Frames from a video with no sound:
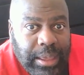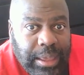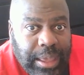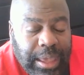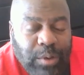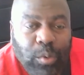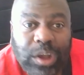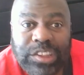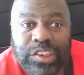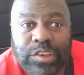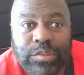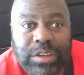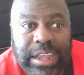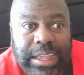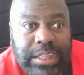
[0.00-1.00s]
And what you
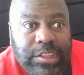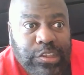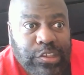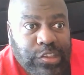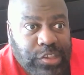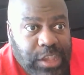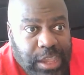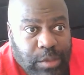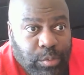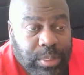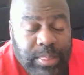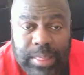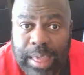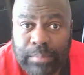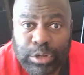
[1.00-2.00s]
didn't see
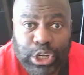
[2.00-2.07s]
with them